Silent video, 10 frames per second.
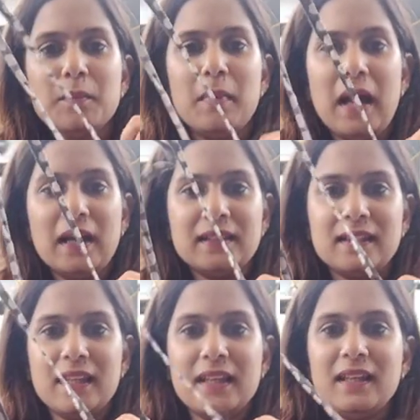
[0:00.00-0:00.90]
bag
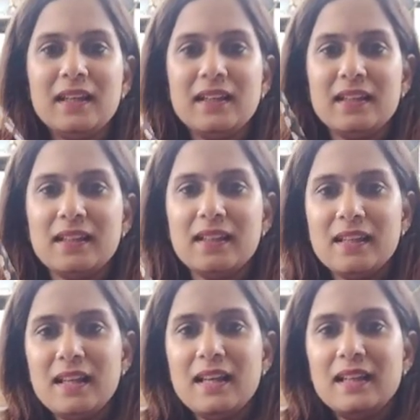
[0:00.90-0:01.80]
sling
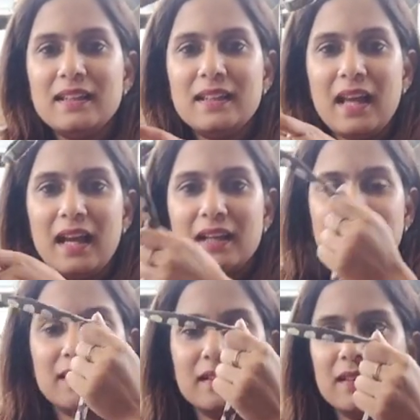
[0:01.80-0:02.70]

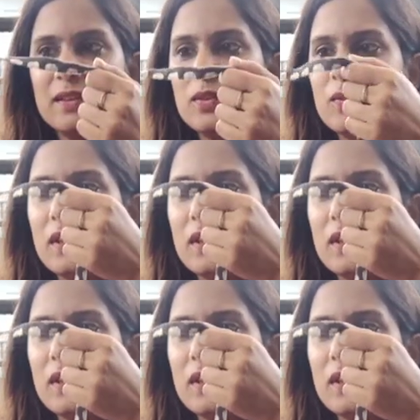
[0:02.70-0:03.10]
that you